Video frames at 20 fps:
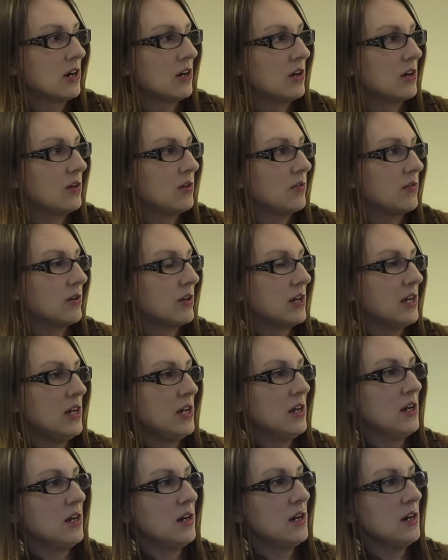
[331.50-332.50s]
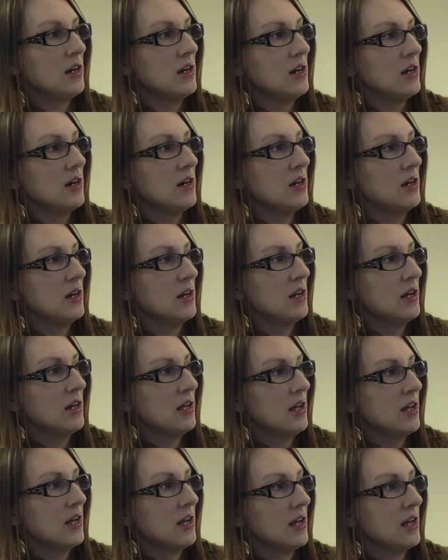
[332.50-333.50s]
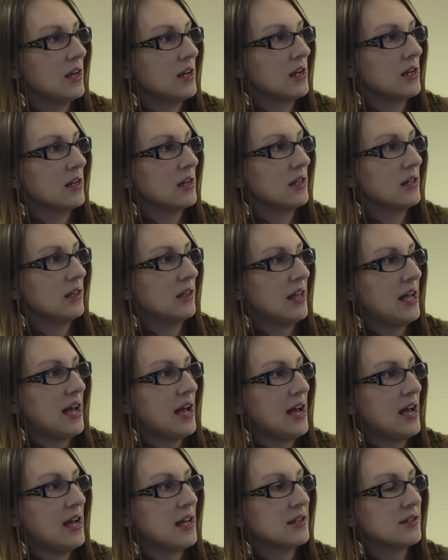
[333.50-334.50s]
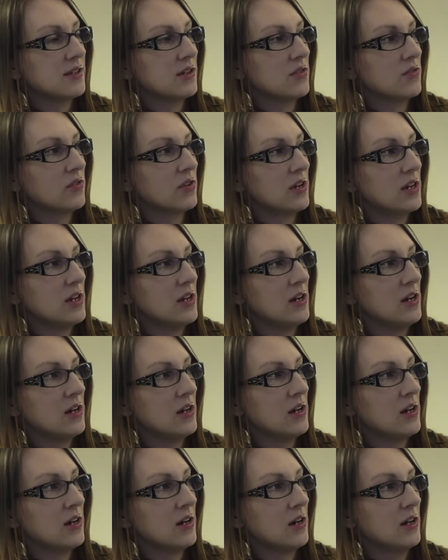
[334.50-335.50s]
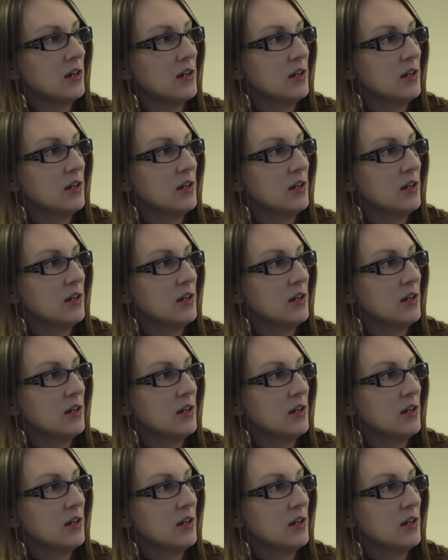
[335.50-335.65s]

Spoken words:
over here and a class over here.